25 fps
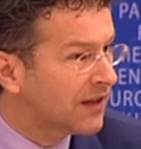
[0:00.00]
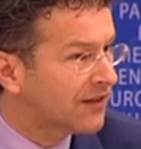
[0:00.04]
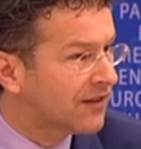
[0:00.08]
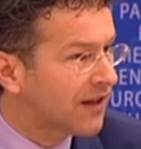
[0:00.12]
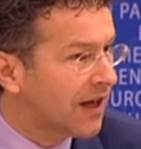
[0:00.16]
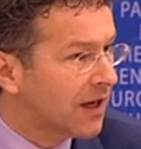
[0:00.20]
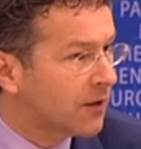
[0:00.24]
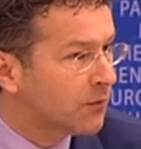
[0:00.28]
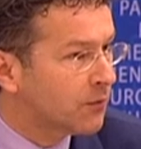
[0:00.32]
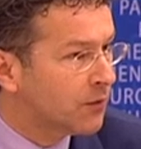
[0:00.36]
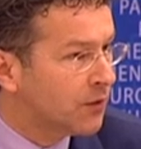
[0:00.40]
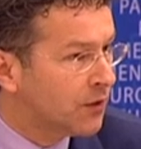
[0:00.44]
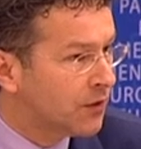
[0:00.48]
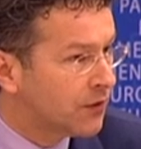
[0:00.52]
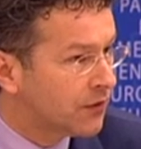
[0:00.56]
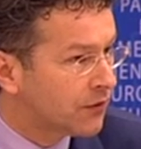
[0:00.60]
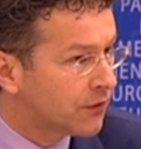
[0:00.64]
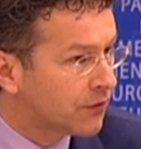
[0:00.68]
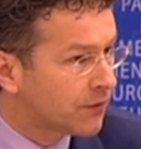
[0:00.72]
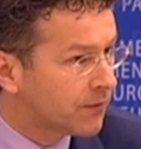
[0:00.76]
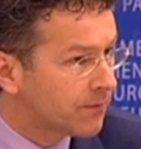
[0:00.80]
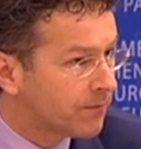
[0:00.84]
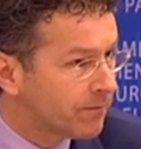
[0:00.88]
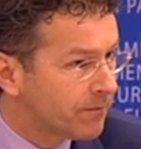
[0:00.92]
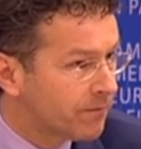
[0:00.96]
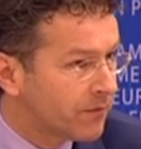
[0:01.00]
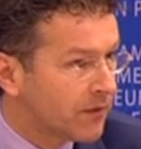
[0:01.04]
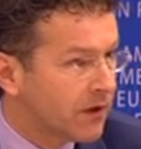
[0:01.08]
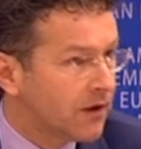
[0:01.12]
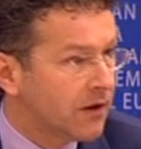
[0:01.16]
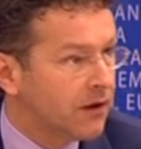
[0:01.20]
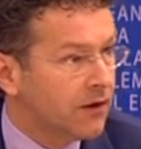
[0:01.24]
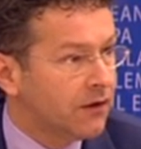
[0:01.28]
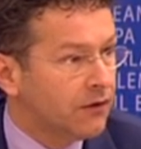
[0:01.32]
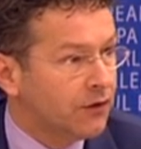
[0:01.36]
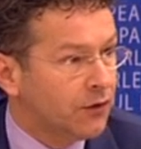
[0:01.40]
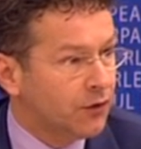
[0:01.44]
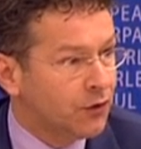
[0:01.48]
exact words.
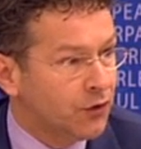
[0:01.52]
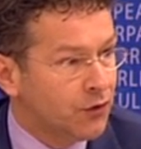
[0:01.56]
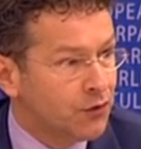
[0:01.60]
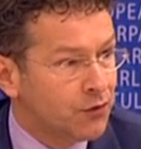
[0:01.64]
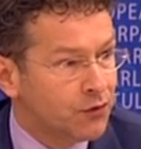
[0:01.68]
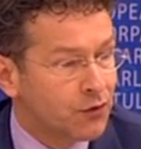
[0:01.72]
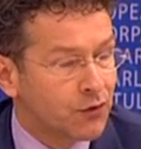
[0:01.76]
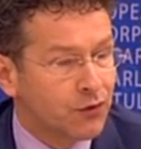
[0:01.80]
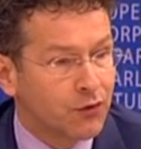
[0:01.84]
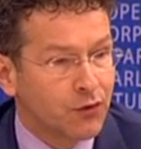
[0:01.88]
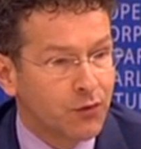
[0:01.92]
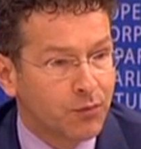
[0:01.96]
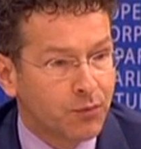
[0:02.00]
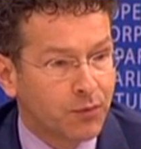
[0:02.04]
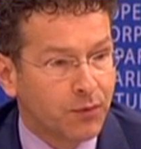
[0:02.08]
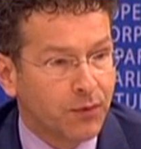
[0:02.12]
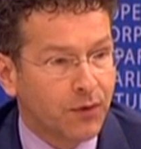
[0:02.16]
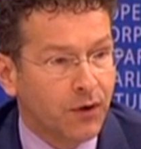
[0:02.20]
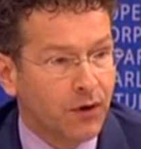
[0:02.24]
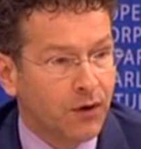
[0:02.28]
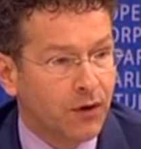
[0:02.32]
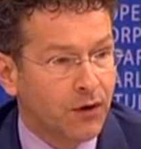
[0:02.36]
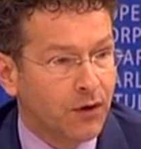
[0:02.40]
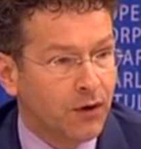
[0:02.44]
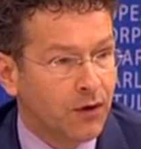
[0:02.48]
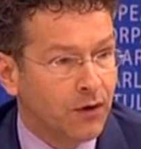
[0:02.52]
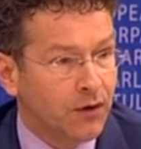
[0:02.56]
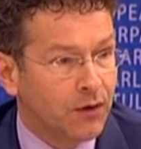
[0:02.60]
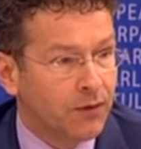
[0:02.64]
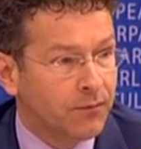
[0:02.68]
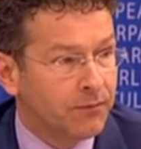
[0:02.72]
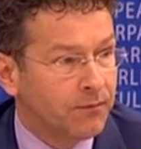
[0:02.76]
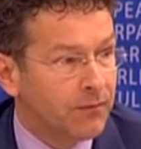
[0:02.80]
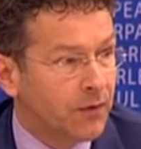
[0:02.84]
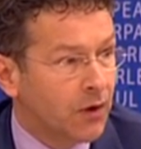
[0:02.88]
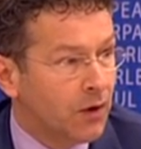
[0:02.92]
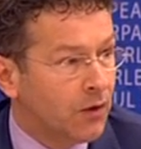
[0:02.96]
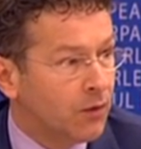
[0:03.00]
So the Eurogroup
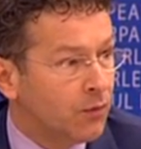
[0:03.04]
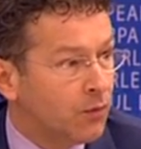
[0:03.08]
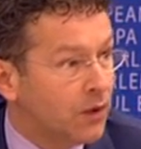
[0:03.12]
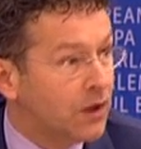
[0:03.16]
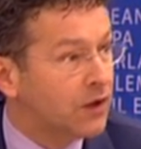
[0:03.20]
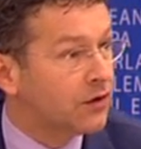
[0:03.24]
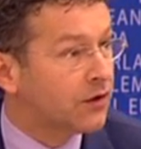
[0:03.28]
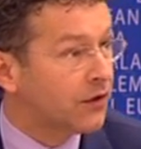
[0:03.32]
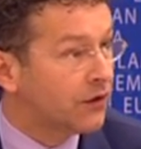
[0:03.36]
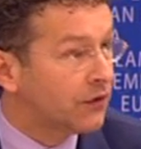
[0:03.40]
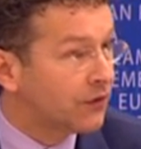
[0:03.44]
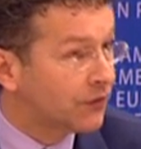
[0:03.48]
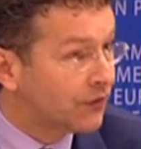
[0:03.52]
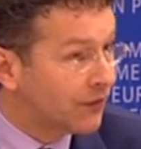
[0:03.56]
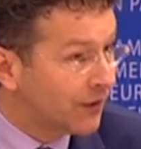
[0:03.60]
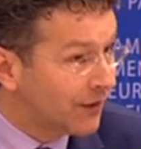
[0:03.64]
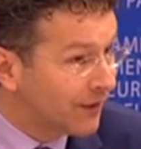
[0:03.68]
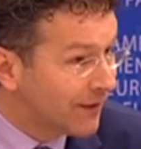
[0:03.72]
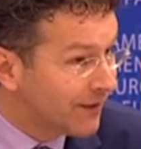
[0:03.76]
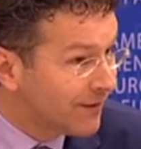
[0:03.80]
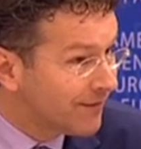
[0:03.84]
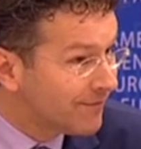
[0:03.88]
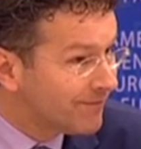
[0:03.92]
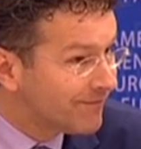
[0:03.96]
will consider,